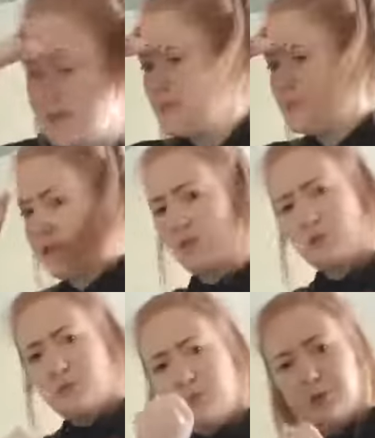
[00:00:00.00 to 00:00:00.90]
see your
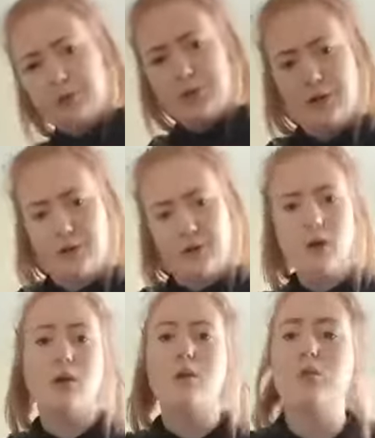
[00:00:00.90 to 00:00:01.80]
boogaloo.
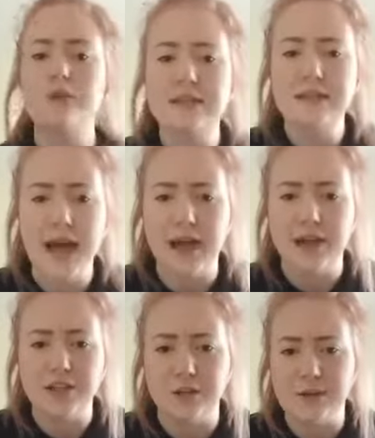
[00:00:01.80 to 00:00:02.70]
What's that,
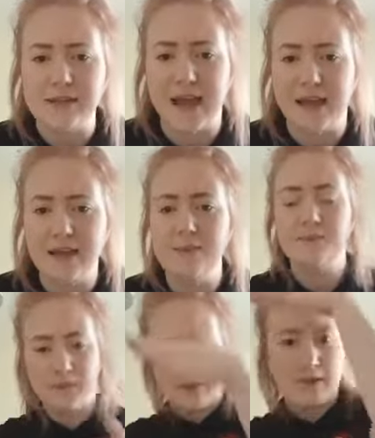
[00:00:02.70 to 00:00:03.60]
you say?
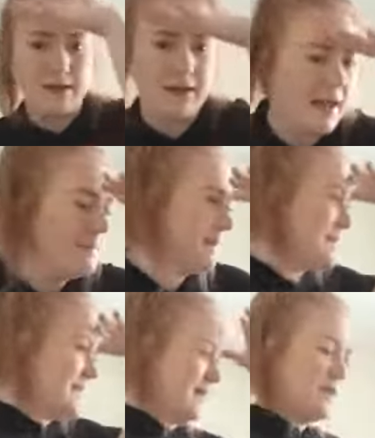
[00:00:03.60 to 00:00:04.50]
Let me
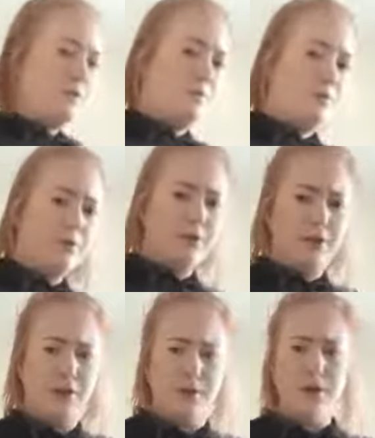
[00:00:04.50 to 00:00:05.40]
see your
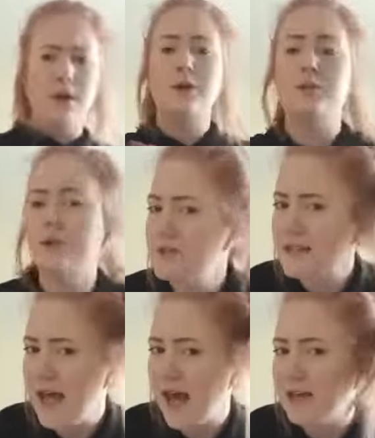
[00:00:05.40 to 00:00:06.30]
boogaloo. What's
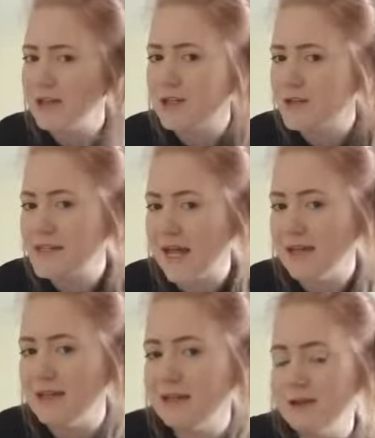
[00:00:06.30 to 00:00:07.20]
that, you say?
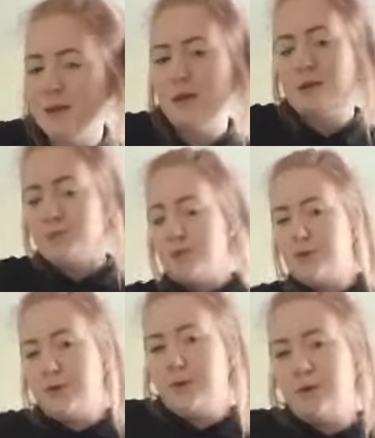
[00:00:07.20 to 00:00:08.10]

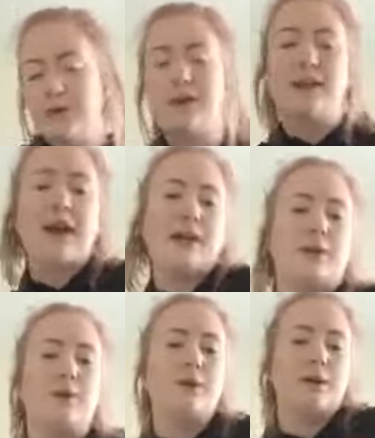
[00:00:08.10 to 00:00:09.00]
Boo-galoo,
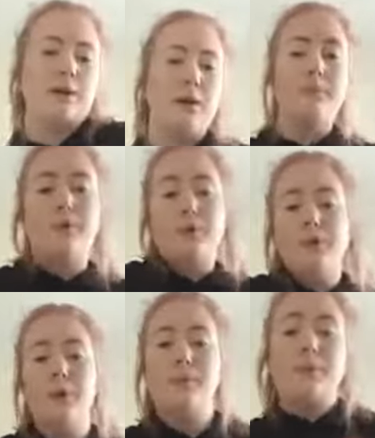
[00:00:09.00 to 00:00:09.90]

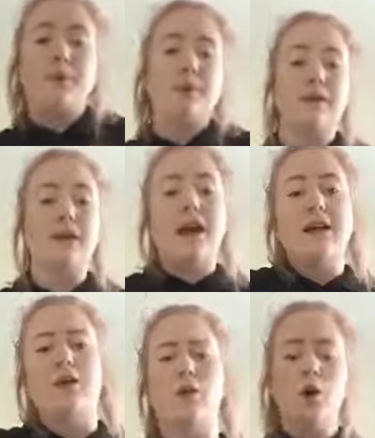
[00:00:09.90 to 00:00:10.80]

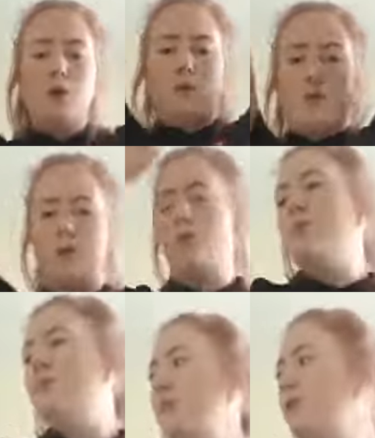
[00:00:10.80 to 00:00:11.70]
boo-boo-galoo, woo,
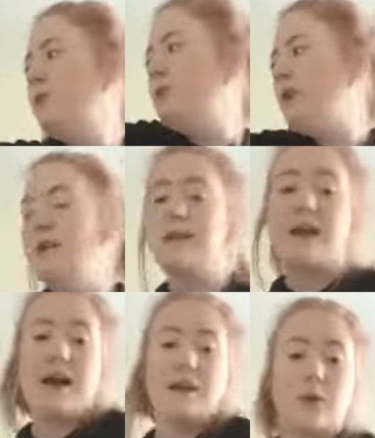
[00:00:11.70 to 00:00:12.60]

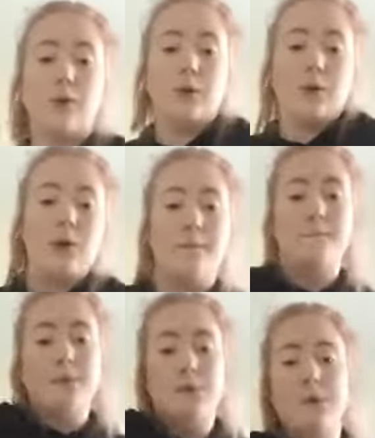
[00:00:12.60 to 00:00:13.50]
boo-galoo,
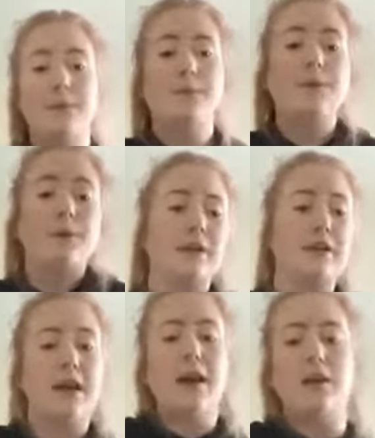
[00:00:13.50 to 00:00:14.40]

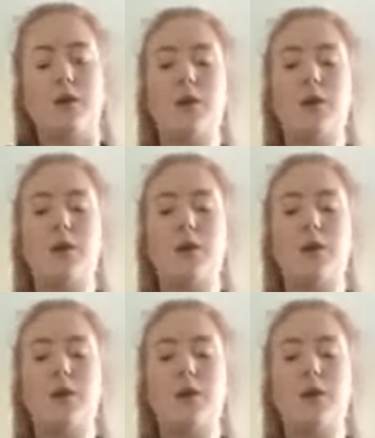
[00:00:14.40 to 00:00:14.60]
boo-boo-galoo,